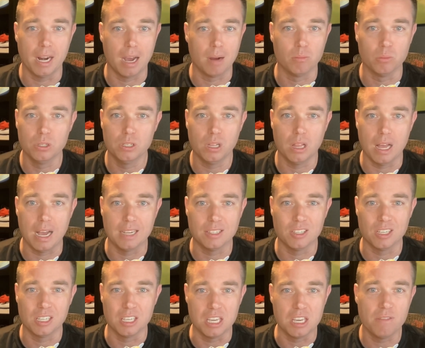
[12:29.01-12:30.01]
I'm
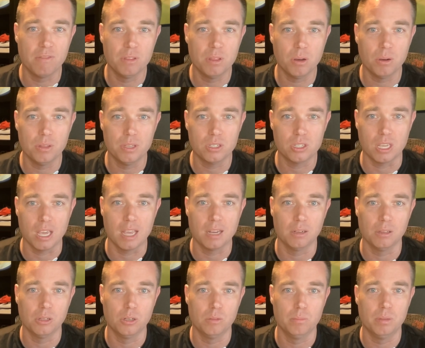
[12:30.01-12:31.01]
realizing even though this gained a
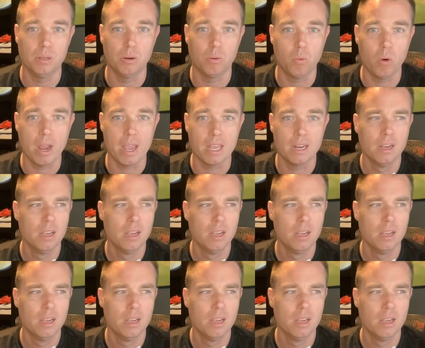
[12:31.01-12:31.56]
little bit of weight,